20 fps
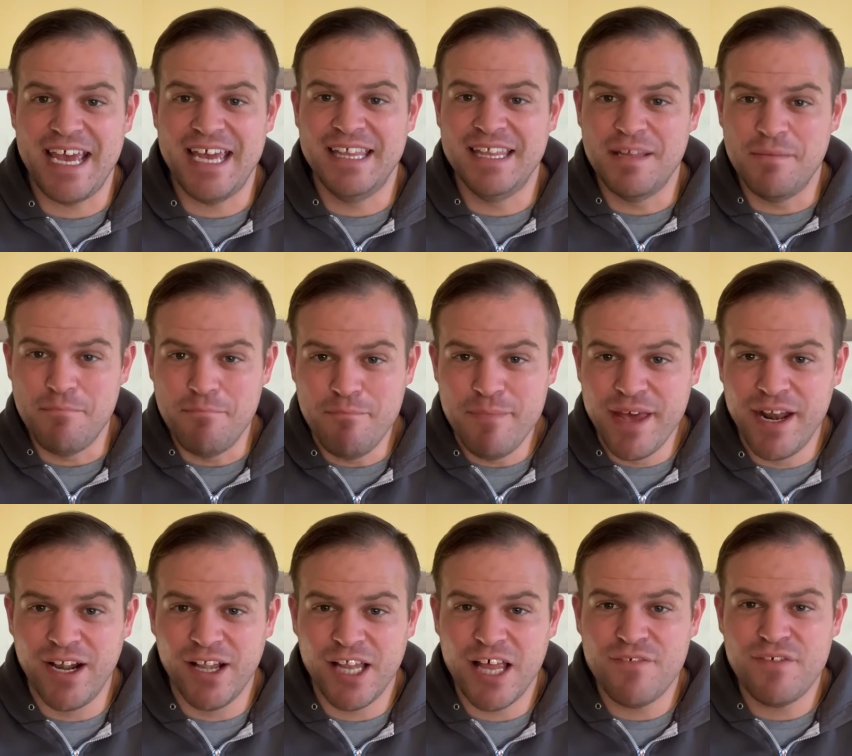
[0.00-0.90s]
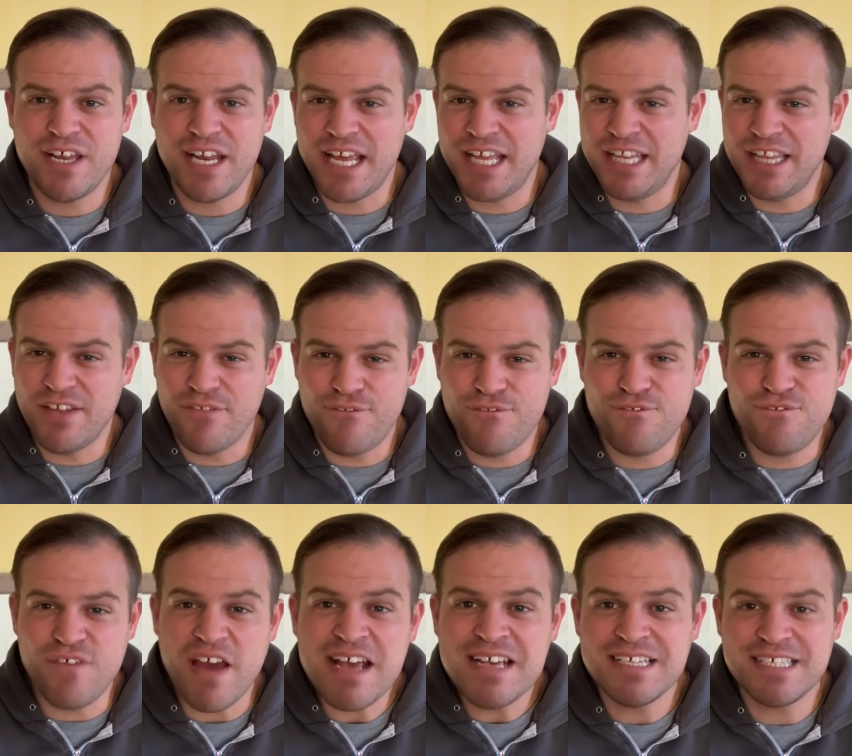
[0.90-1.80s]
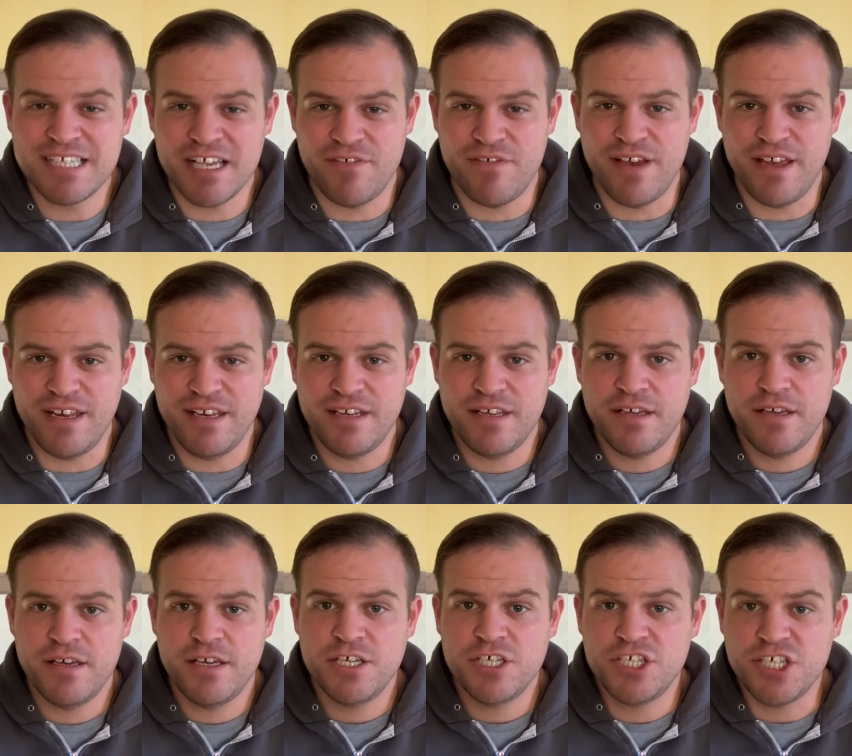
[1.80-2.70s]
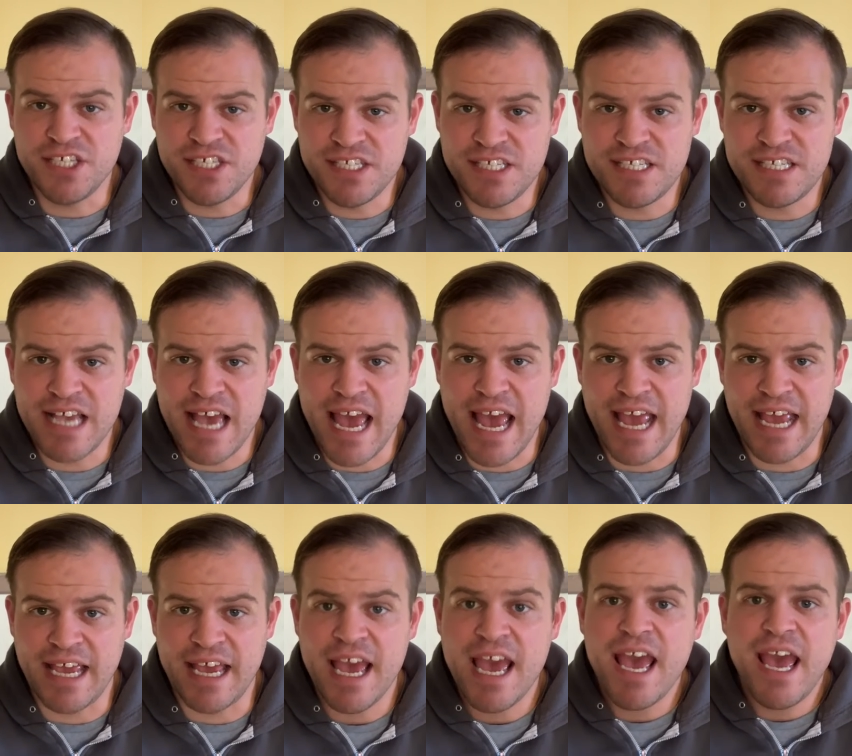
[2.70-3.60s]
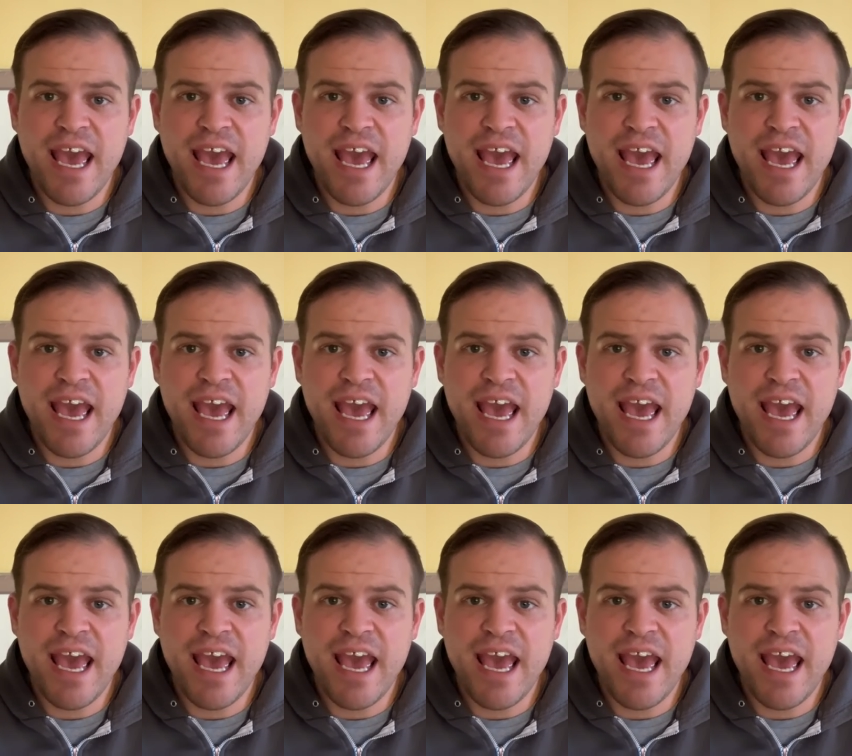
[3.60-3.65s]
In the middle of it, in the face of it, she sang.